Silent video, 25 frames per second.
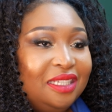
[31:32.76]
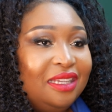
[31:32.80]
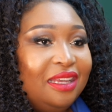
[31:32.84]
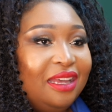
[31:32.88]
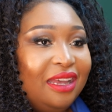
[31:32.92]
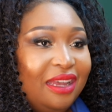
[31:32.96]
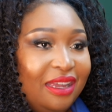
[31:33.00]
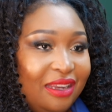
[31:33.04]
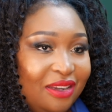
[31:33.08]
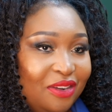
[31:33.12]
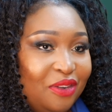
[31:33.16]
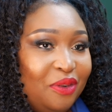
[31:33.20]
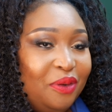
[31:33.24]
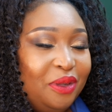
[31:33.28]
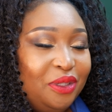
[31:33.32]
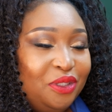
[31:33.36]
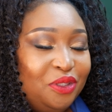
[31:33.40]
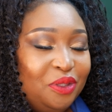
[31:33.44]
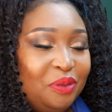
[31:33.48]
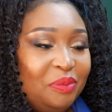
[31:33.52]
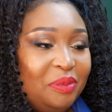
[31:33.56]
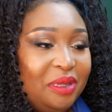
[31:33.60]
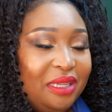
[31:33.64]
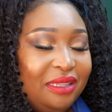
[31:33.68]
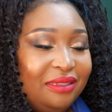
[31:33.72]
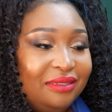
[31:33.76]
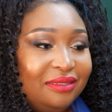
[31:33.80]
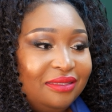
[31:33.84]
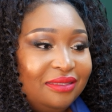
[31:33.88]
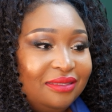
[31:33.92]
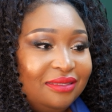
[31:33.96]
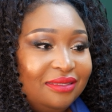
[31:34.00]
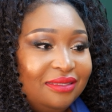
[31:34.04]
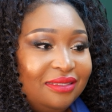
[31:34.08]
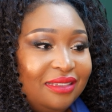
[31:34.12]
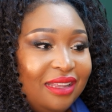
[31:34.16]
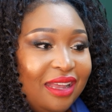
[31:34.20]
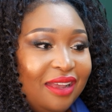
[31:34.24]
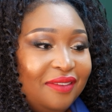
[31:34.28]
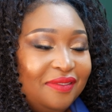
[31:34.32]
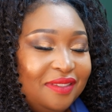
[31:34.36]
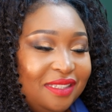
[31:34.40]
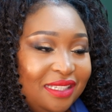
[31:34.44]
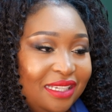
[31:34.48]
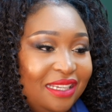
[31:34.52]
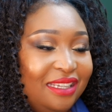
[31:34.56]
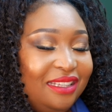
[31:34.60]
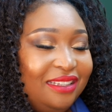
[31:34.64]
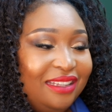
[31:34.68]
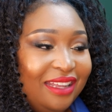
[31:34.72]
I know what you mean. I've
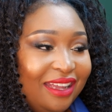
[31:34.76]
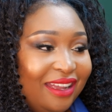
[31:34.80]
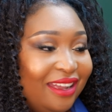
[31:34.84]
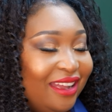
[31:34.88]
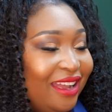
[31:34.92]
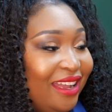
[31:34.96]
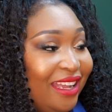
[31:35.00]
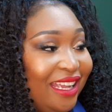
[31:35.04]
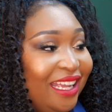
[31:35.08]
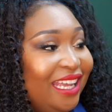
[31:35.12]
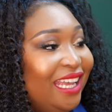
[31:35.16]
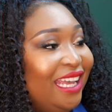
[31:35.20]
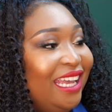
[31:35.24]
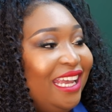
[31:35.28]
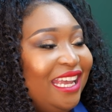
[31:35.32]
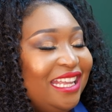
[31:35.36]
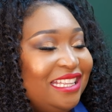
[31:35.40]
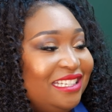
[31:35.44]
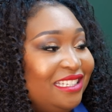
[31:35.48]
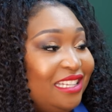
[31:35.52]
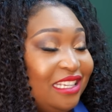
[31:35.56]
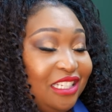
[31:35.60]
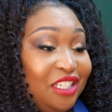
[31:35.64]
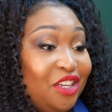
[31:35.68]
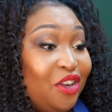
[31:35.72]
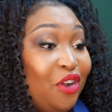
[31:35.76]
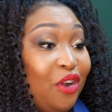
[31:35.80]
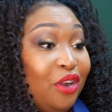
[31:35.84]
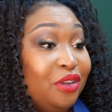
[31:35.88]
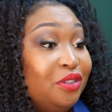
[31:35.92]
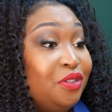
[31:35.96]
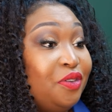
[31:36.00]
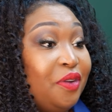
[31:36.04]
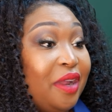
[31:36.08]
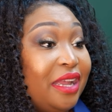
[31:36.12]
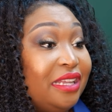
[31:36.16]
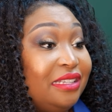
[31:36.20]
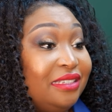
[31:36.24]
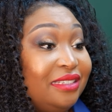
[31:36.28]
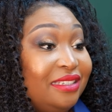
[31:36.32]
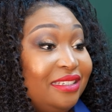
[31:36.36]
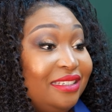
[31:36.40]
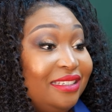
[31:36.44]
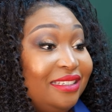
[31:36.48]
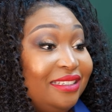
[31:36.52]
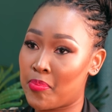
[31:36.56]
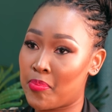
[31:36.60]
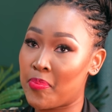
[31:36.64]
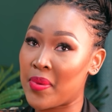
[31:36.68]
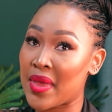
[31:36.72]
seen, it's such a
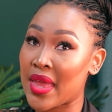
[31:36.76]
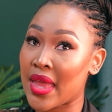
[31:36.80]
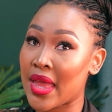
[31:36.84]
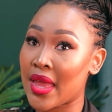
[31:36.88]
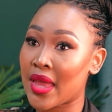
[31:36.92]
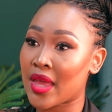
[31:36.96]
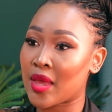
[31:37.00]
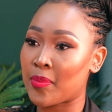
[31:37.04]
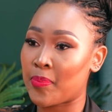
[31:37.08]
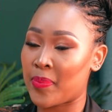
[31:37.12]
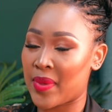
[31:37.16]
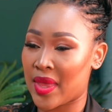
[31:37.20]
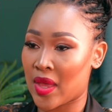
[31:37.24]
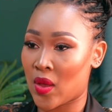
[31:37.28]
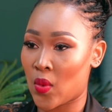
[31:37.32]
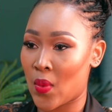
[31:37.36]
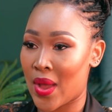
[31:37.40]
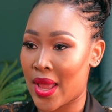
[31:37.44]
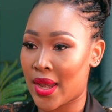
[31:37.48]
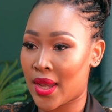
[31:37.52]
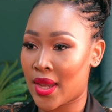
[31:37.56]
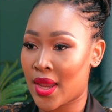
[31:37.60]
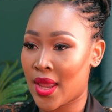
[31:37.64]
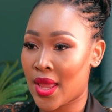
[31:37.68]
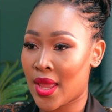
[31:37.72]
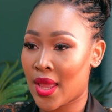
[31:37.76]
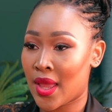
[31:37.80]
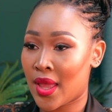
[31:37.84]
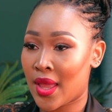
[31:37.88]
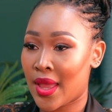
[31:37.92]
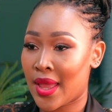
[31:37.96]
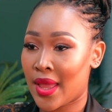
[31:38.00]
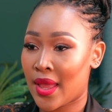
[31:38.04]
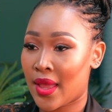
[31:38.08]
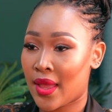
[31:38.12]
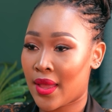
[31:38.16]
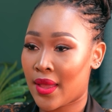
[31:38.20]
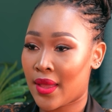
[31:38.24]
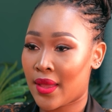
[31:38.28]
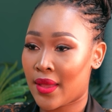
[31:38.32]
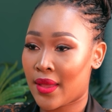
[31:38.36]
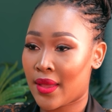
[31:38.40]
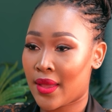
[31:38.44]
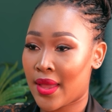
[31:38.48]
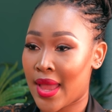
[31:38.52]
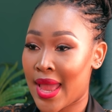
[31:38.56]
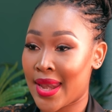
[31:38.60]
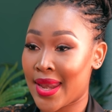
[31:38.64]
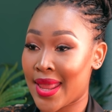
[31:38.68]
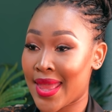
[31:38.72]
contrast. Big one.
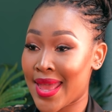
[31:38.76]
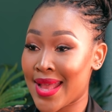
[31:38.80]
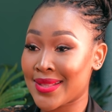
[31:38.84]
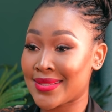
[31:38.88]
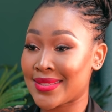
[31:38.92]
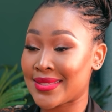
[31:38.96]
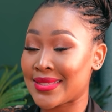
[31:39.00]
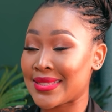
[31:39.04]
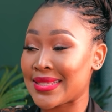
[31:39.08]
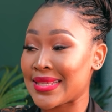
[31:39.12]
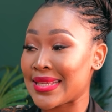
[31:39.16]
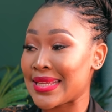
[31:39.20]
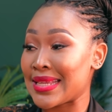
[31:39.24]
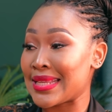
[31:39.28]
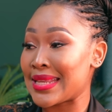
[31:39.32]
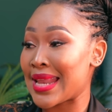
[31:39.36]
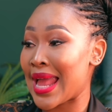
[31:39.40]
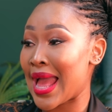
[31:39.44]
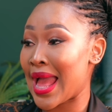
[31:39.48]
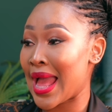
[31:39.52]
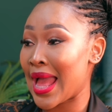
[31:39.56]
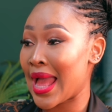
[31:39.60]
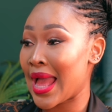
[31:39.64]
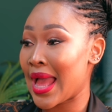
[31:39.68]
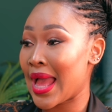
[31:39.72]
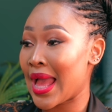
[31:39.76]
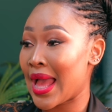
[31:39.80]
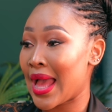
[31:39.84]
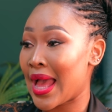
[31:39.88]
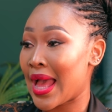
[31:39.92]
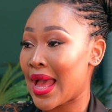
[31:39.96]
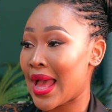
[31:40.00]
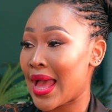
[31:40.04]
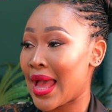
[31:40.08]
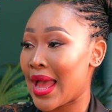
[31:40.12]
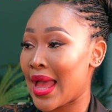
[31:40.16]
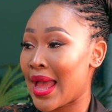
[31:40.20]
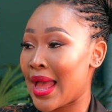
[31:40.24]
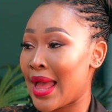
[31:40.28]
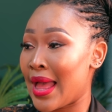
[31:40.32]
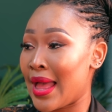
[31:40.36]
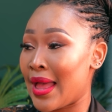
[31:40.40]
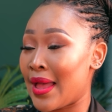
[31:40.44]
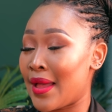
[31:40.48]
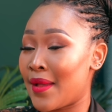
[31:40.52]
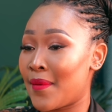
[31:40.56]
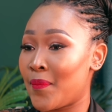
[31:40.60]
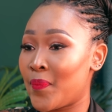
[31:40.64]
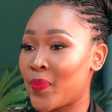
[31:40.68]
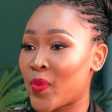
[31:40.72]
And yet Tina,
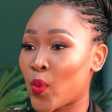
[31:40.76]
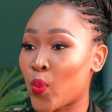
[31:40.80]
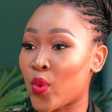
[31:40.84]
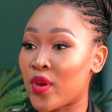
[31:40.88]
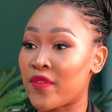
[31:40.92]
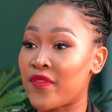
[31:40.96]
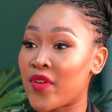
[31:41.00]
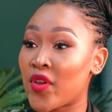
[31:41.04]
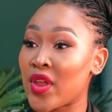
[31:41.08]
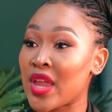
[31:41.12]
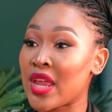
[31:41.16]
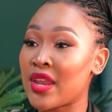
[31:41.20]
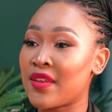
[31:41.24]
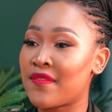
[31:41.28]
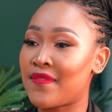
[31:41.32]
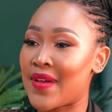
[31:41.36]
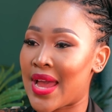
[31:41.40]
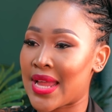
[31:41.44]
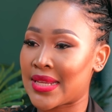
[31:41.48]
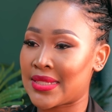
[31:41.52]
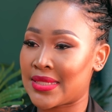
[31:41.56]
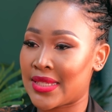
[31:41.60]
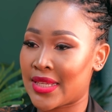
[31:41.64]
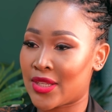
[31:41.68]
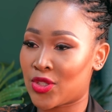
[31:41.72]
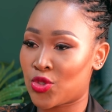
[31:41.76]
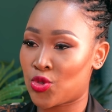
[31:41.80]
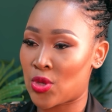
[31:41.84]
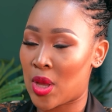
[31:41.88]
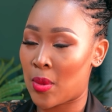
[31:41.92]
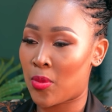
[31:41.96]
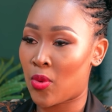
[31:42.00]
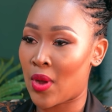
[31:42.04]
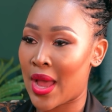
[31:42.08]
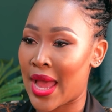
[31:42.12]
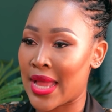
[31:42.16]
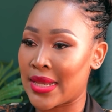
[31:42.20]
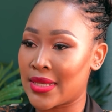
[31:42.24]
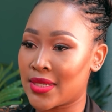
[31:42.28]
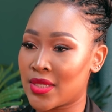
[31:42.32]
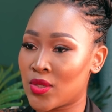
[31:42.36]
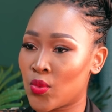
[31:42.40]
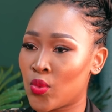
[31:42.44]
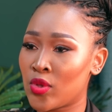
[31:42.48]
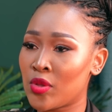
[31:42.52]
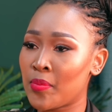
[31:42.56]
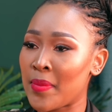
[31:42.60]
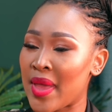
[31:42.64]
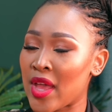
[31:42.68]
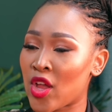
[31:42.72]
we're very inviting to our auntie.
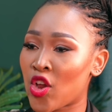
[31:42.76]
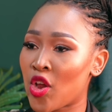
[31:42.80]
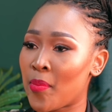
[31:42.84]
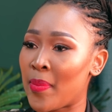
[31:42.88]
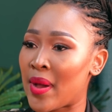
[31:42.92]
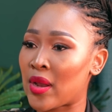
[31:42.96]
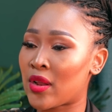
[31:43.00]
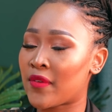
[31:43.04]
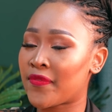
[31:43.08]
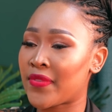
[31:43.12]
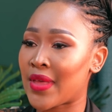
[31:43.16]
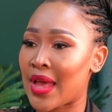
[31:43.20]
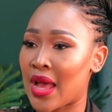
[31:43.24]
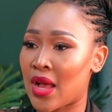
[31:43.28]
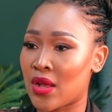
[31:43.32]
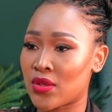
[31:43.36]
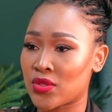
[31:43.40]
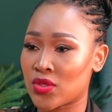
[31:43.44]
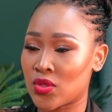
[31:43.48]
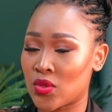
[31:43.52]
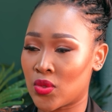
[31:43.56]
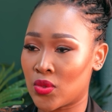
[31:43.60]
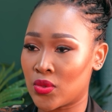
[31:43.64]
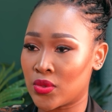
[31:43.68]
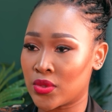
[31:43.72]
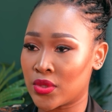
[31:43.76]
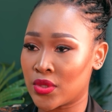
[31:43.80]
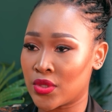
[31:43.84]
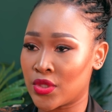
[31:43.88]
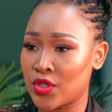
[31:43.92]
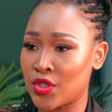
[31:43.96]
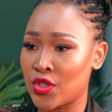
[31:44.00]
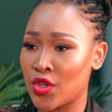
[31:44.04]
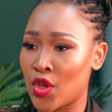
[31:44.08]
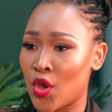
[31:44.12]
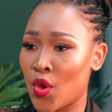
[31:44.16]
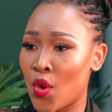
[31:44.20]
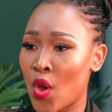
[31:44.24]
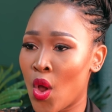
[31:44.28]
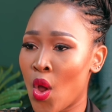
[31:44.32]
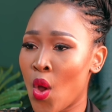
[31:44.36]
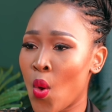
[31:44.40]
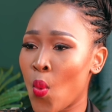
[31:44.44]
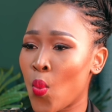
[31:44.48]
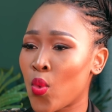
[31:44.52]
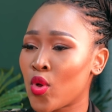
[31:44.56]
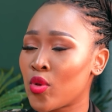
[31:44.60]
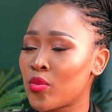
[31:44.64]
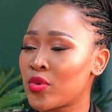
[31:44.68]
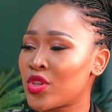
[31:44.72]
We'll make her part of the household, you know.
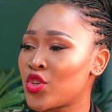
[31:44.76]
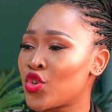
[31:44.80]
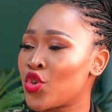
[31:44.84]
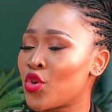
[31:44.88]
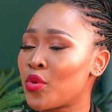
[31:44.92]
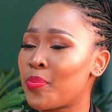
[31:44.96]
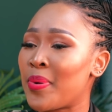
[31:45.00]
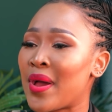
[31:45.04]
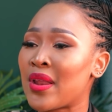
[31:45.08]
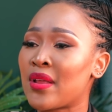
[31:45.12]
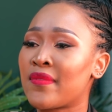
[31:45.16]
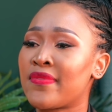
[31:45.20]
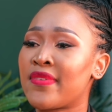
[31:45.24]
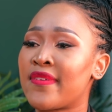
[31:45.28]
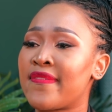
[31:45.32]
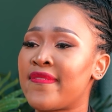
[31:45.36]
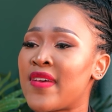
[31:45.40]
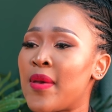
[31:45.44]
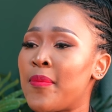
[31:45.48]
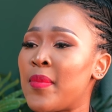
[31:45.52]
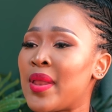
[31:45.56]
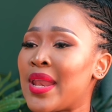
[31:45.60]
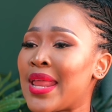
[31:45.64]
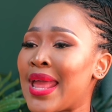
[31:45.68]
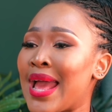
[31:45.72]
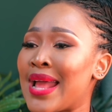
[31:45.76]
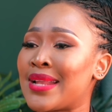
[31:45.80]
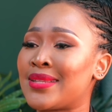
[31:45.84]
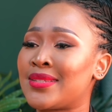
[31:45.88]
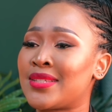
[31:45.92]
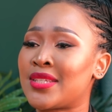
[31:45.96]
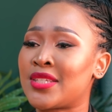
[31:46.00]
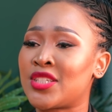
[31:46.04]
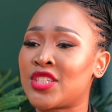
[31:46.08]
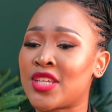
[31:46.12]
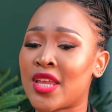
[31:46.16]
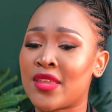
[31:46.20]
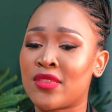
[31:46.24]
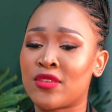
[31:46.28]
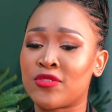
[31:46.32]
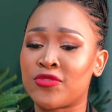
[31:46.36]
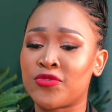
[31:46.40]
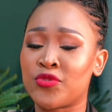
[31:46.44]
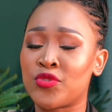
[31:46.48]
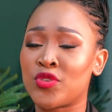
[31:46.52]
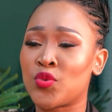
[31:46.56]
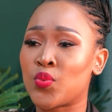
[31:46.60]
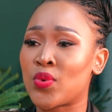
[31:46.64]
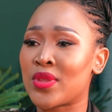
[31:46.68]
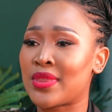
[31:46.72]
You're part of the family, auntie. Share the
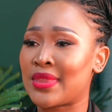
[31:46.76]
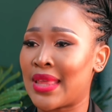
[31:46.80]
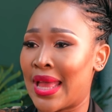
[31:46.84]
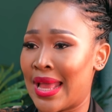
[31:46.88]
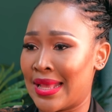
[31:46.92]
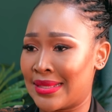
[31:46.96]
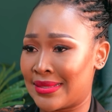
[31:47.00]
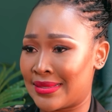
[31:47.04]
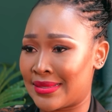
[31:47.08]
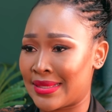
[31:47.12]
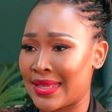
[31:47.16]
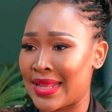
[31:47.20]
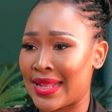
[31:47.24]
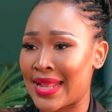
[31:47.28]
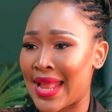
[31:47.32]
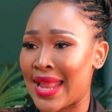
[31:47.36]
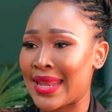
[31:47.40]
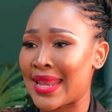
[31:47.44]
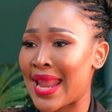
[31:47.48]
food with us. But